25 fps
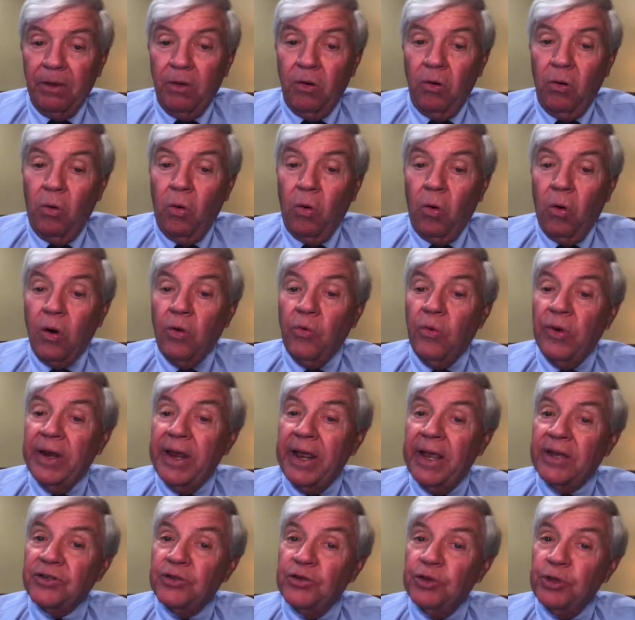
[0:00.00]
Or when
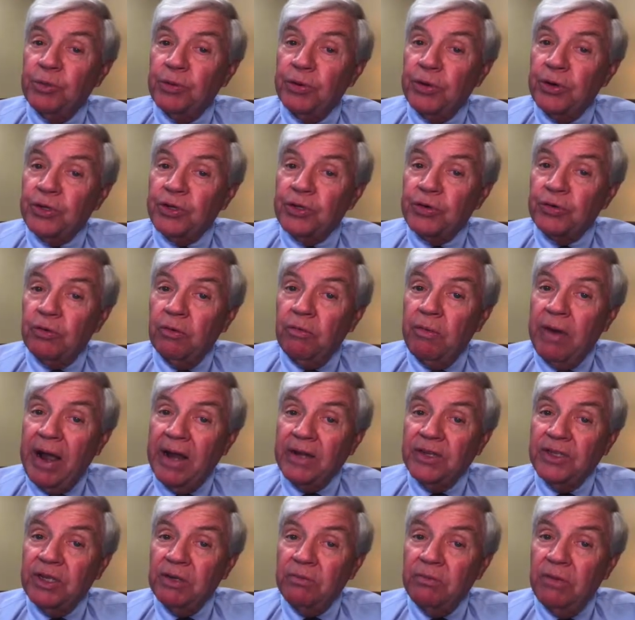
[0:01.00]
asked who the person
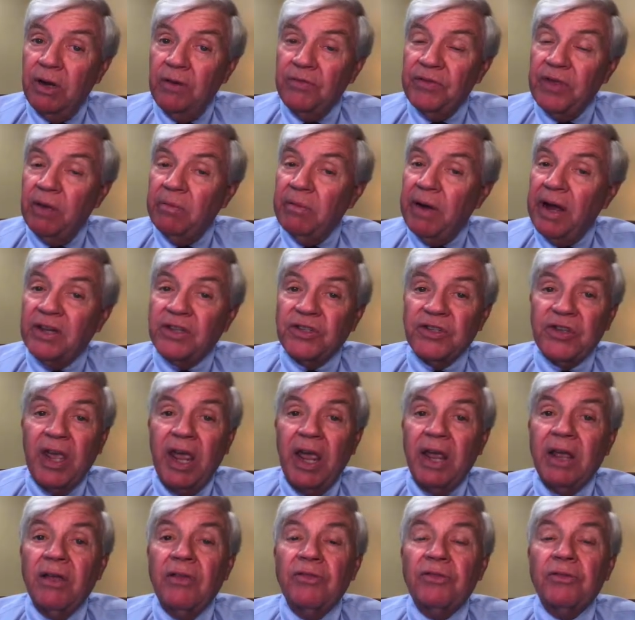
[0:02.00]
reminds them of, they might
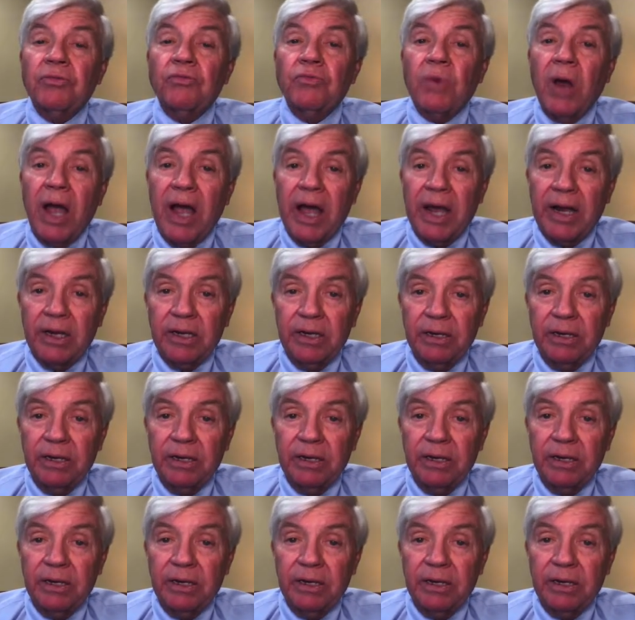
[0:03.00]
say, the Rock.